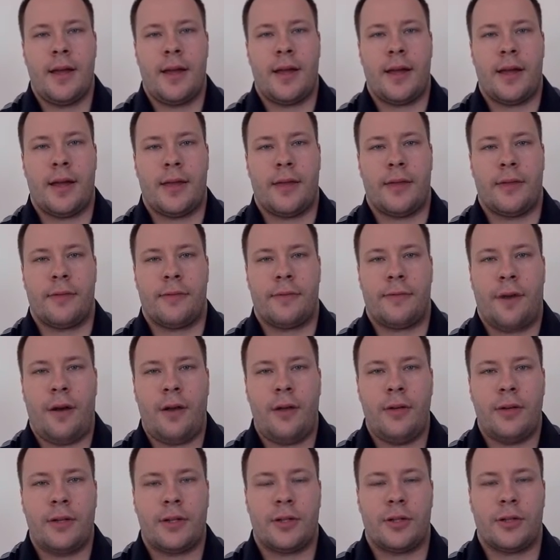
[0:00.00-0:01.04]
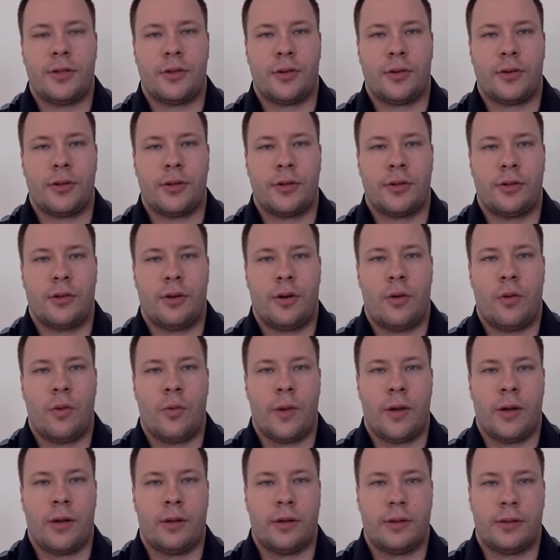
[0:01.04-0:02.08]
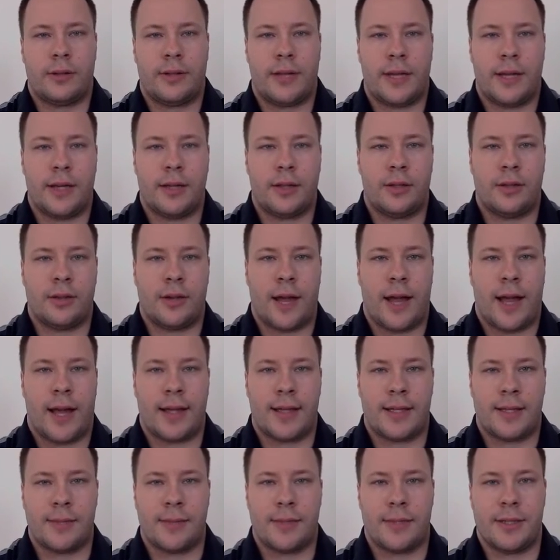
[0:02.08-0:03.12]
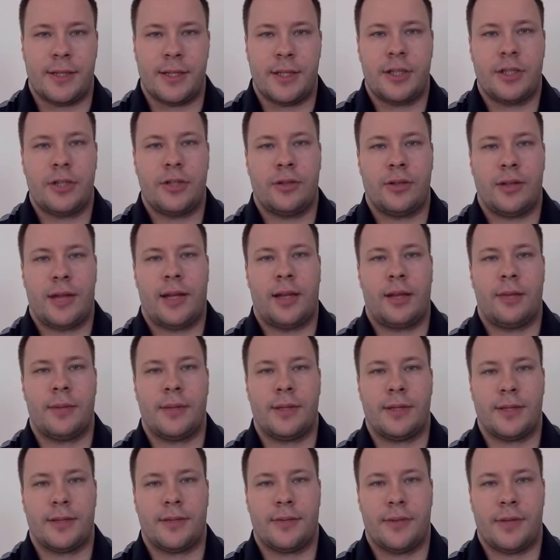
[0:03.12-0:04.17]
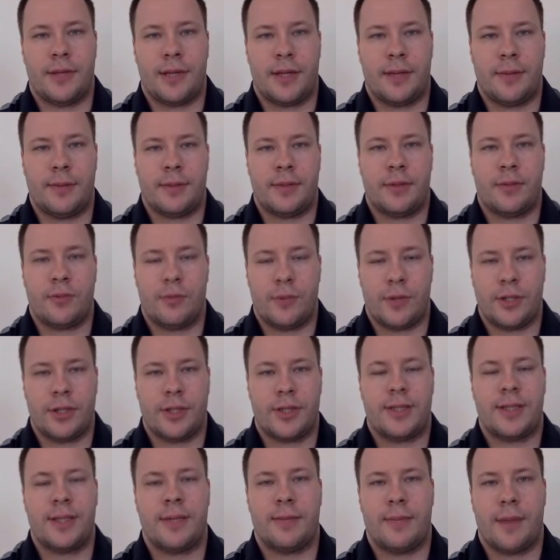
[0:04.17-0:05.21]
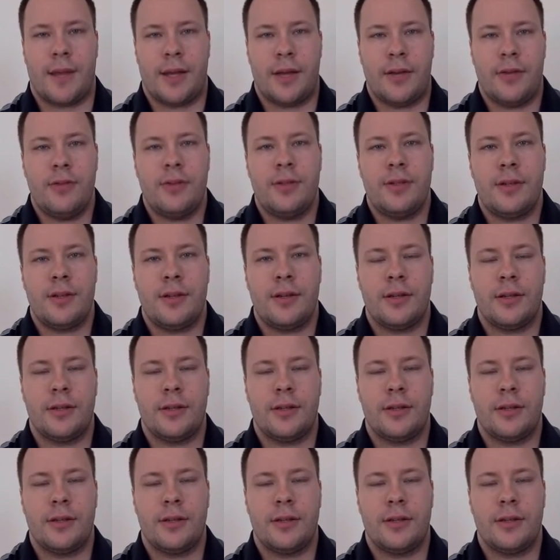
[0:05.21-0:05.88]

In the following tutorial, we'll take a look at some additional elements of themes, widgets, and menus.